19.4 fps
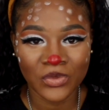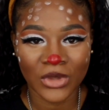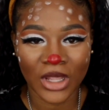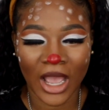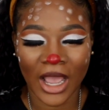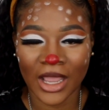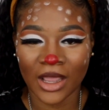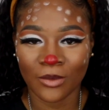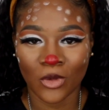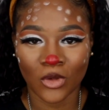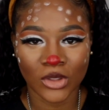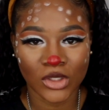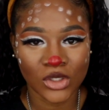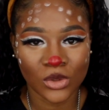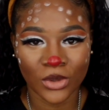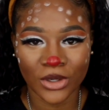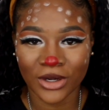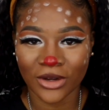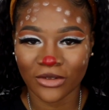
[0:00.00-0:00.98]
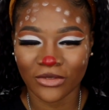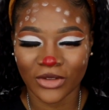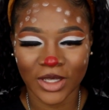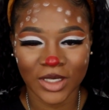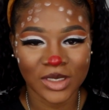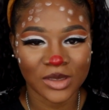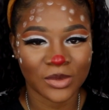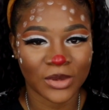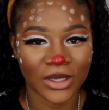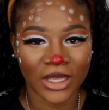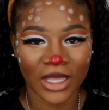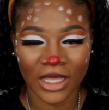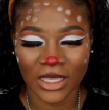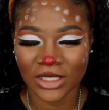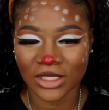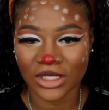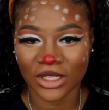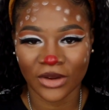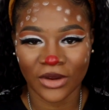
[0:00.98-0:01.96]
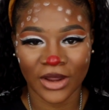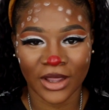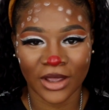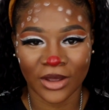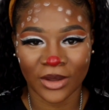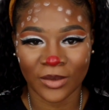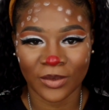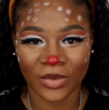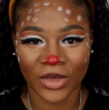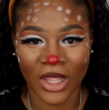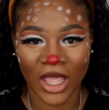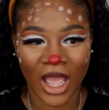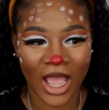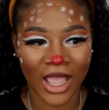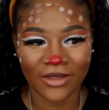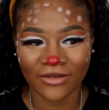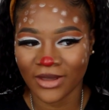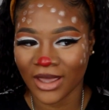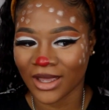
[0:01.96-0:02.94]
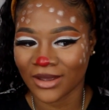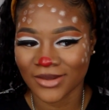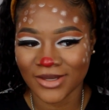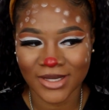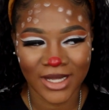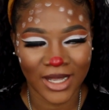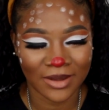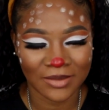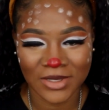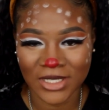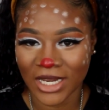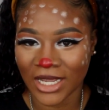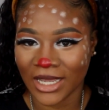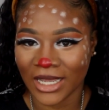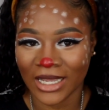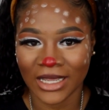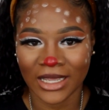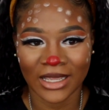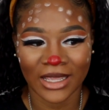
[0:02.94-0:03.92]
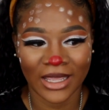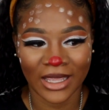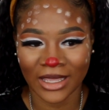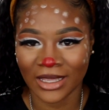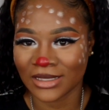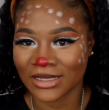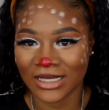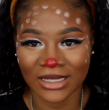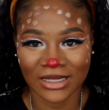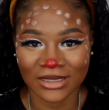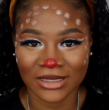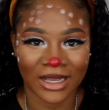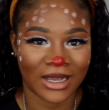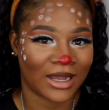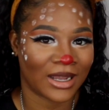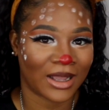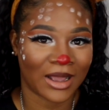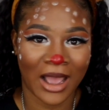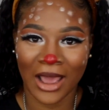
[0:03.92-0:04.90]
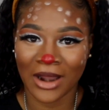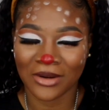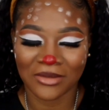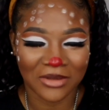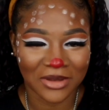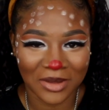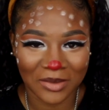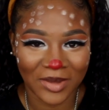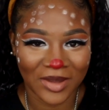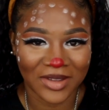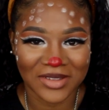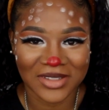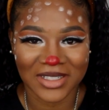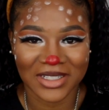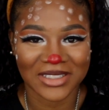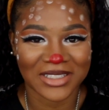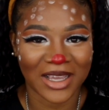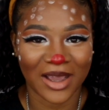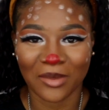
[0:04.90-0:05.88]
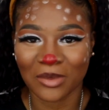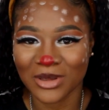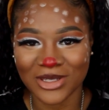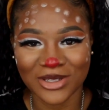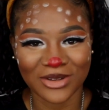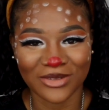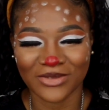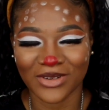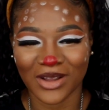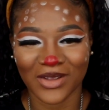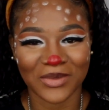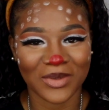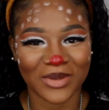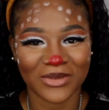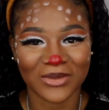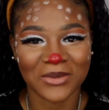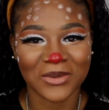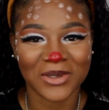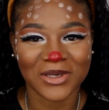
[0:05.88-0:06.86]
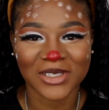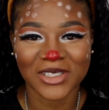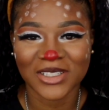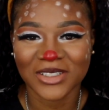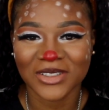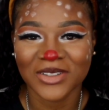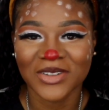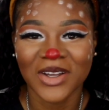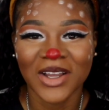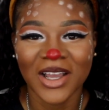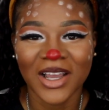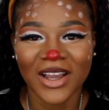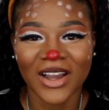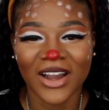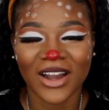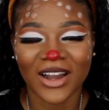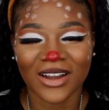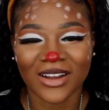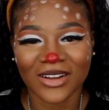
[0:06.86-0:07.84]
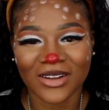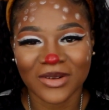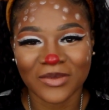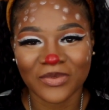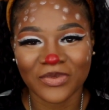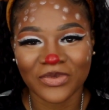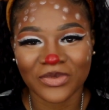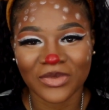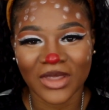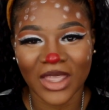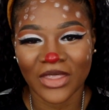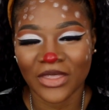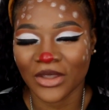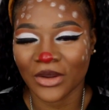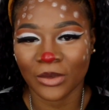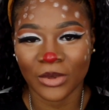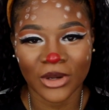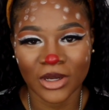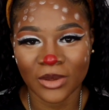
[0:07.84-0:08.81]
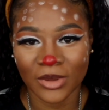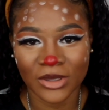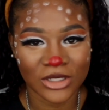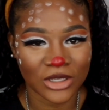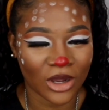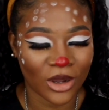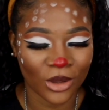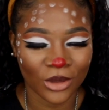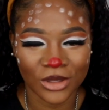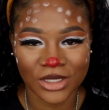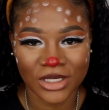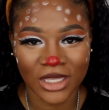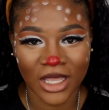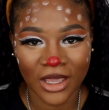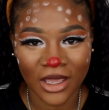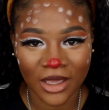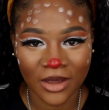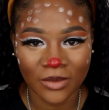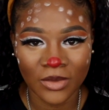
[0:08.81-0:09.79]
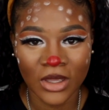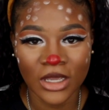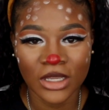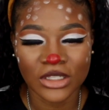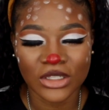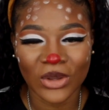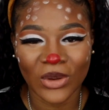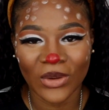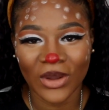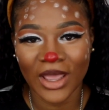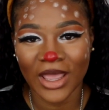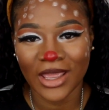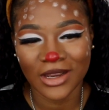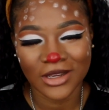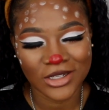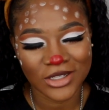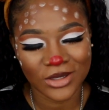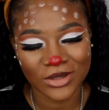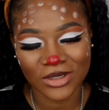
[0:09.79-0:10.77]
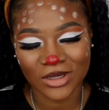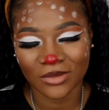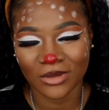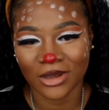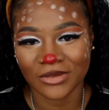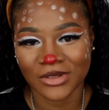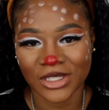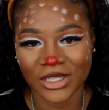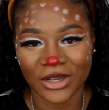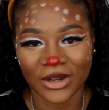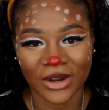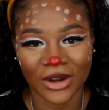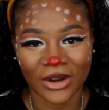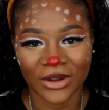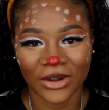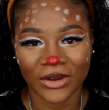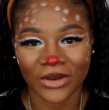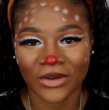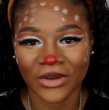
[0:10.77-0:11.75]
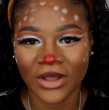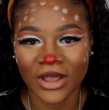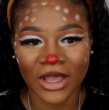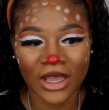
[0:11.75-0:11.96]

I am on Twitter, Facebook, Instagram. I even have Snapchat and TikTok. I don't really be on TikTok, but you can follow me if you want to. And they're pretty much all the same. So go ahead and show some love to your girl.